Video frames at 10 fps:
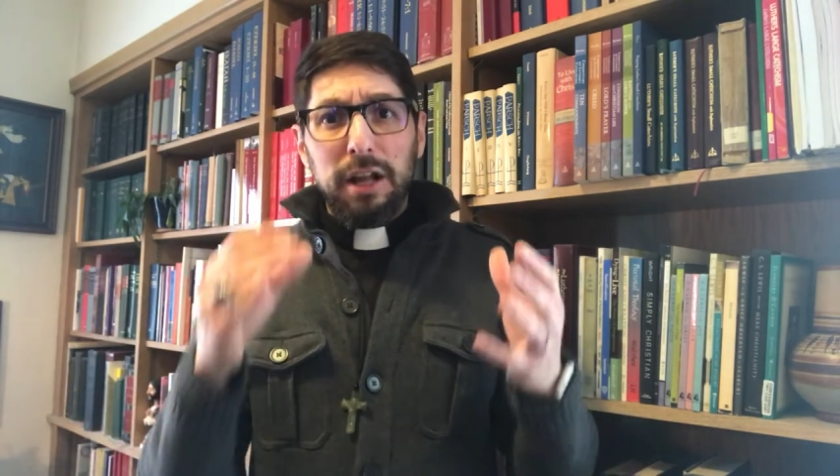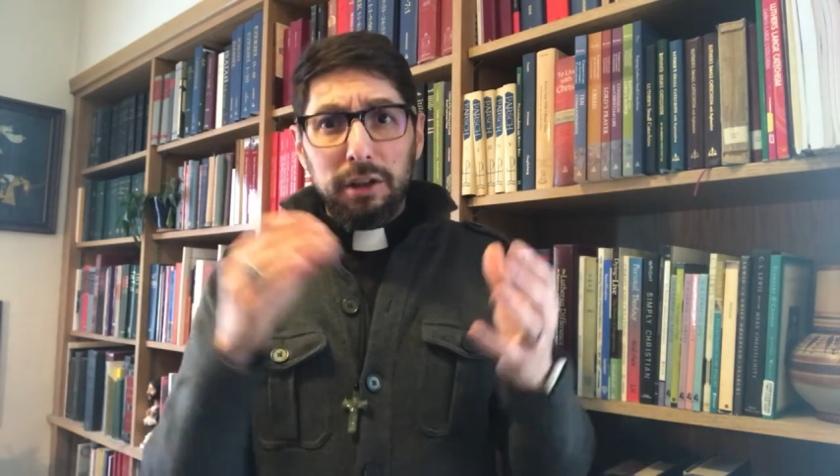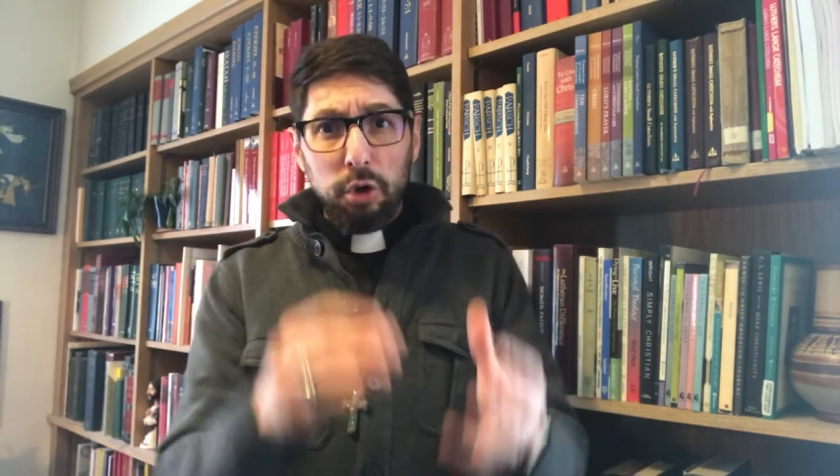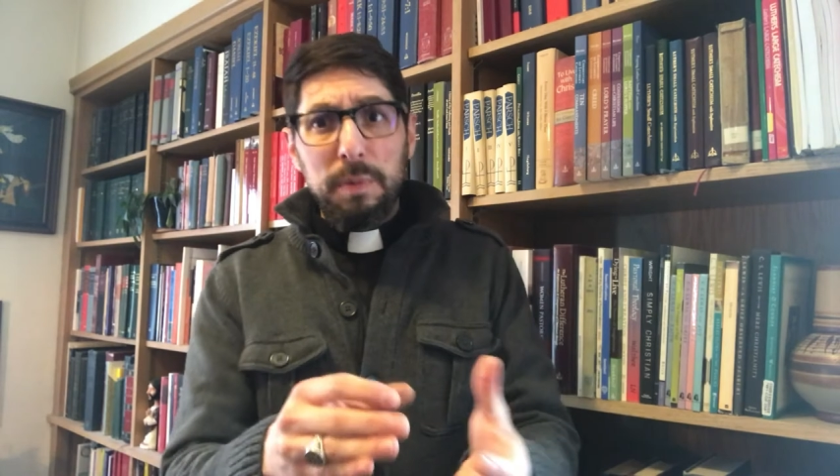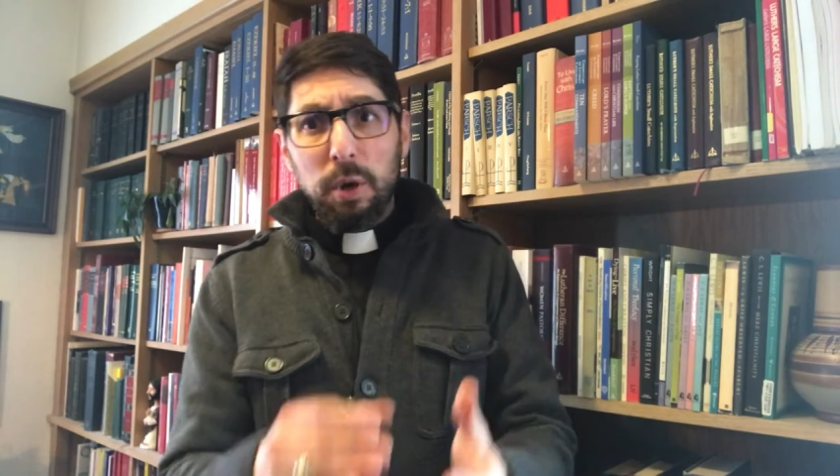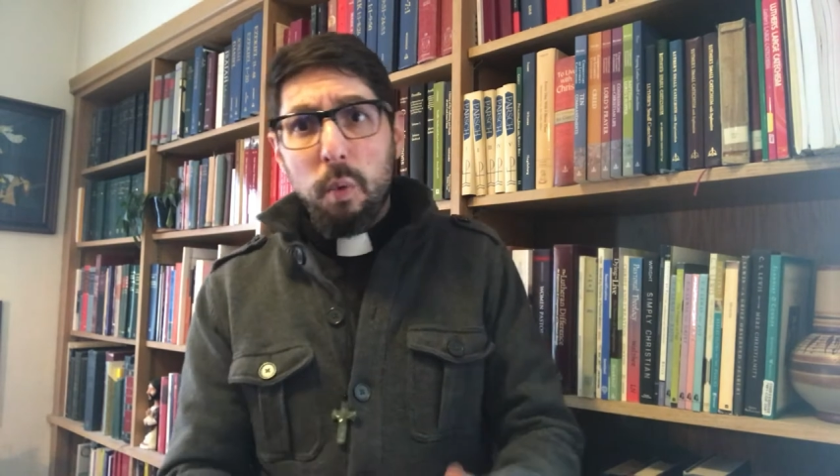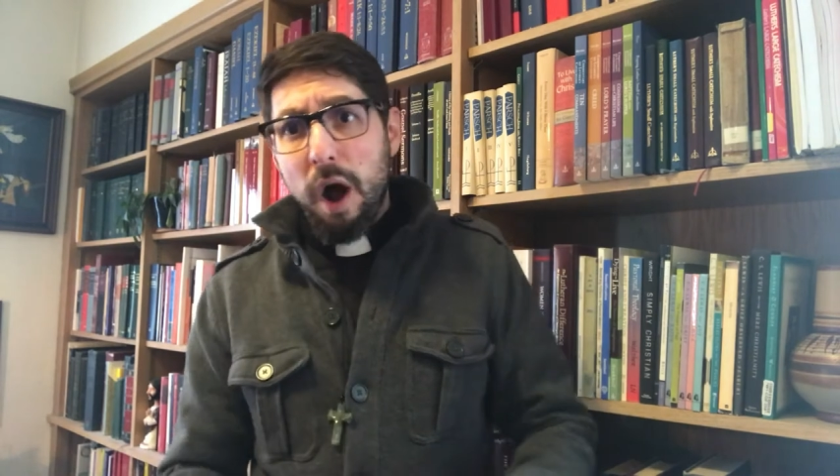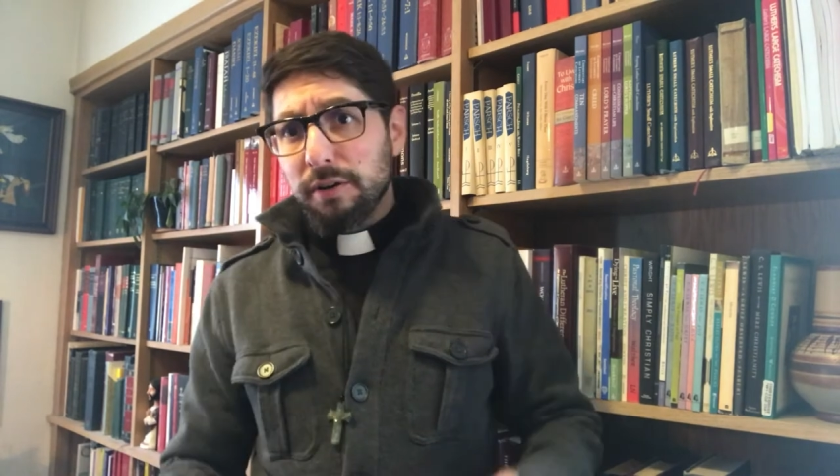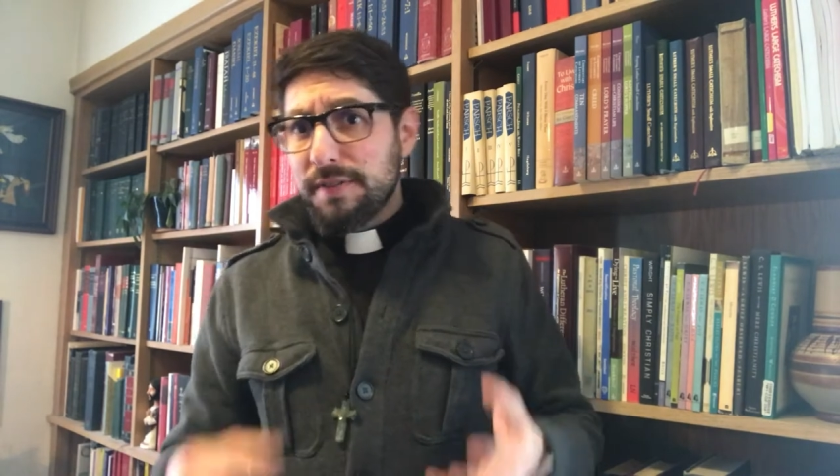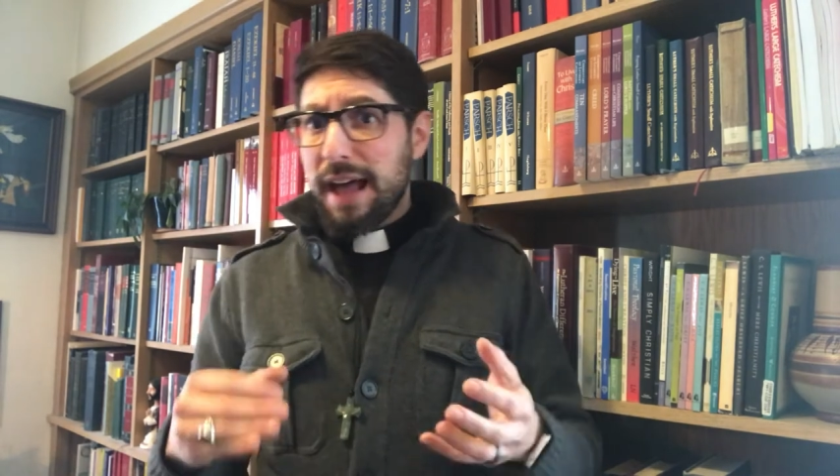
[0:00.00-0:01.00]
little bit of
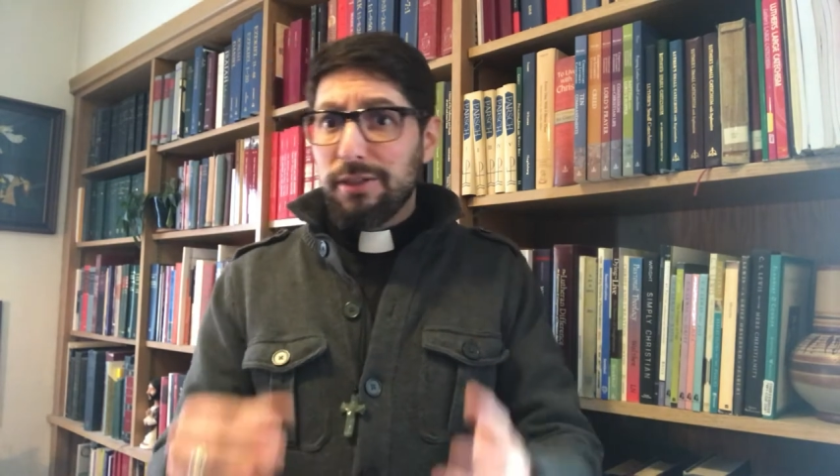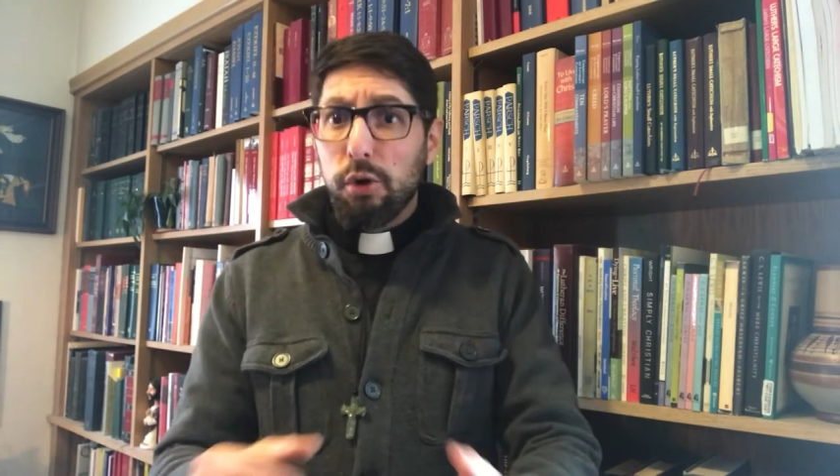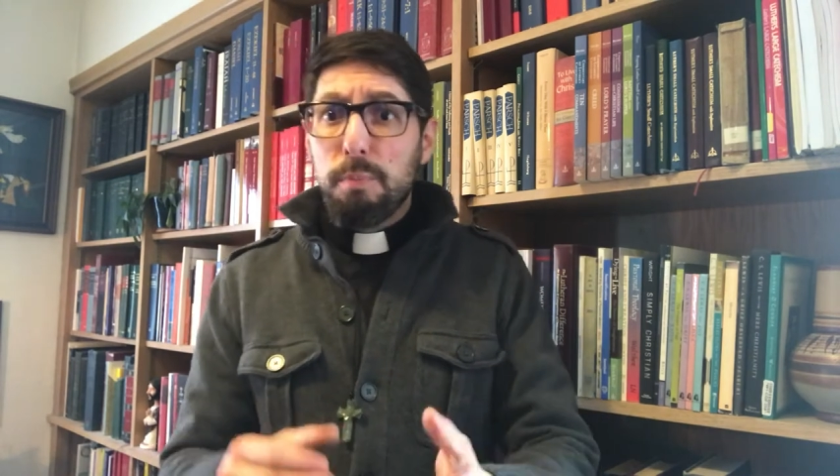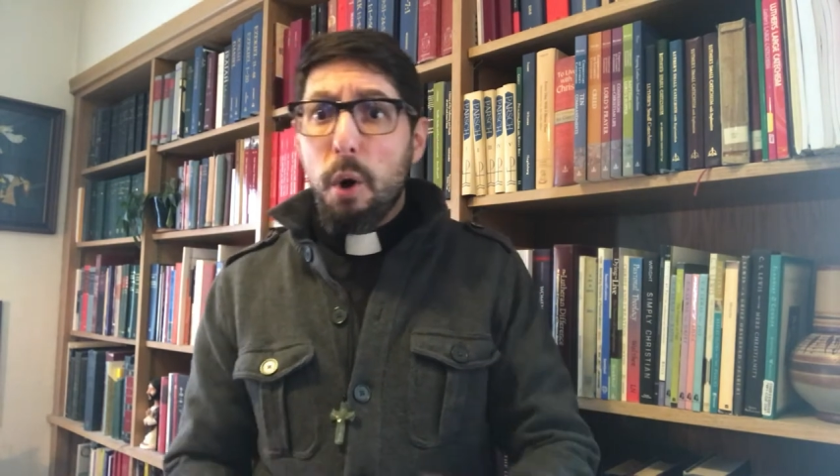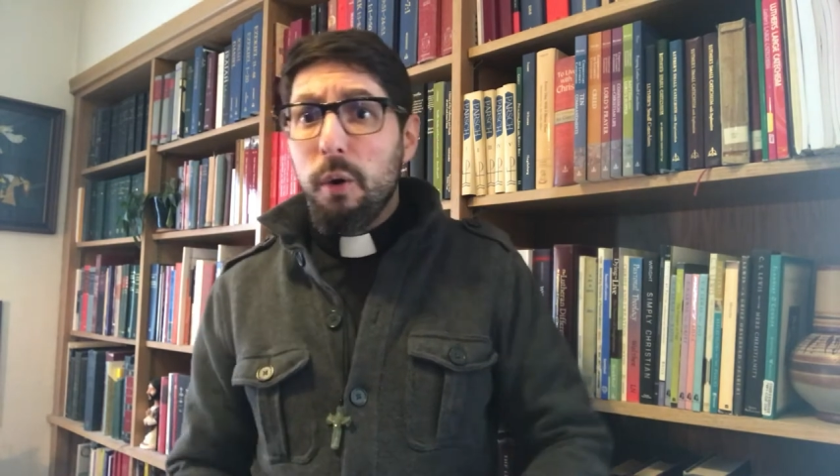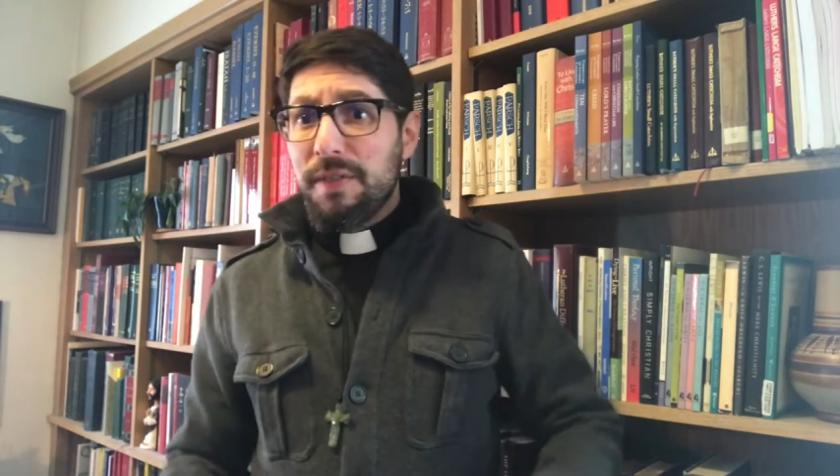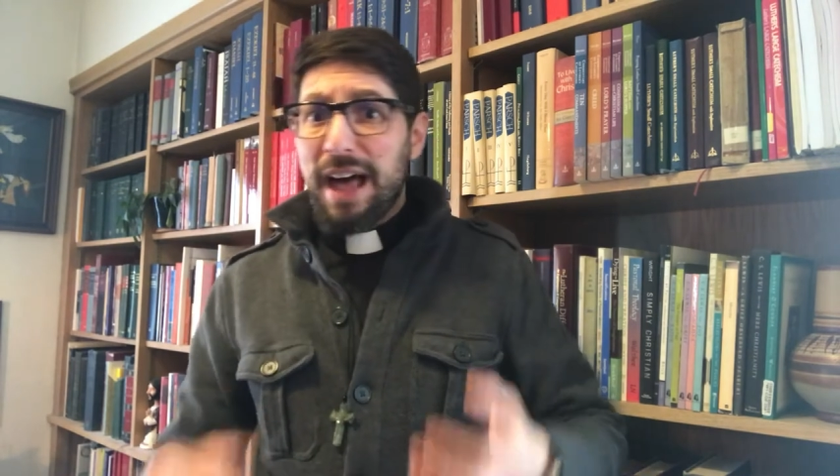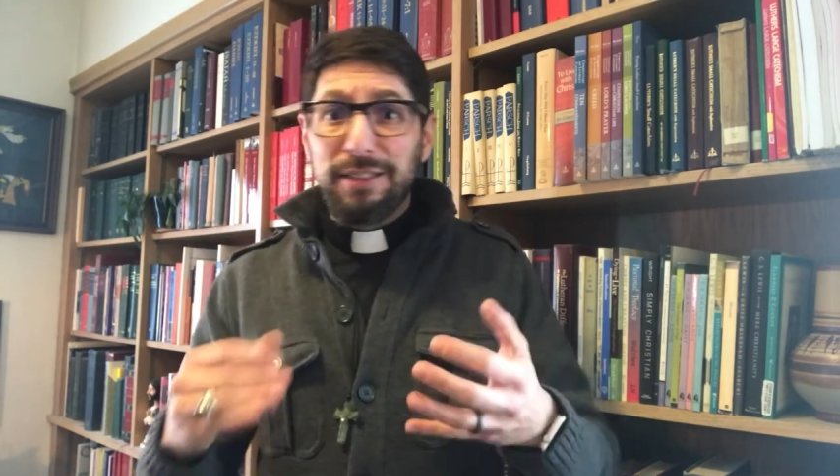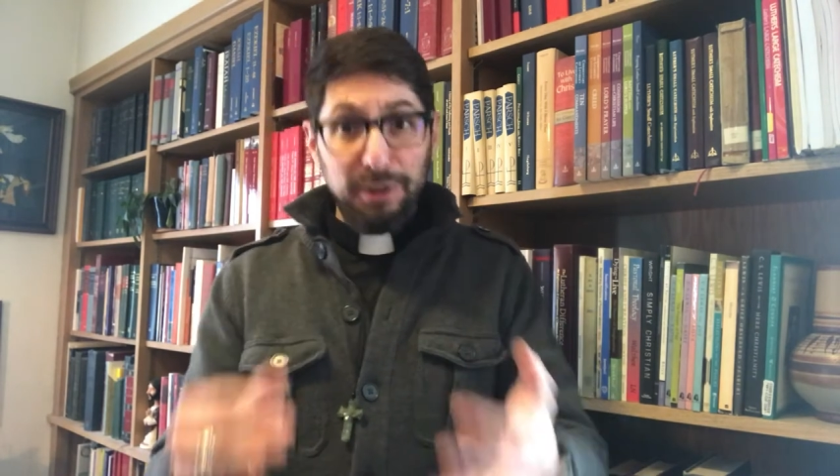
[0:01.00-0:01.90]
water in that little bowl in that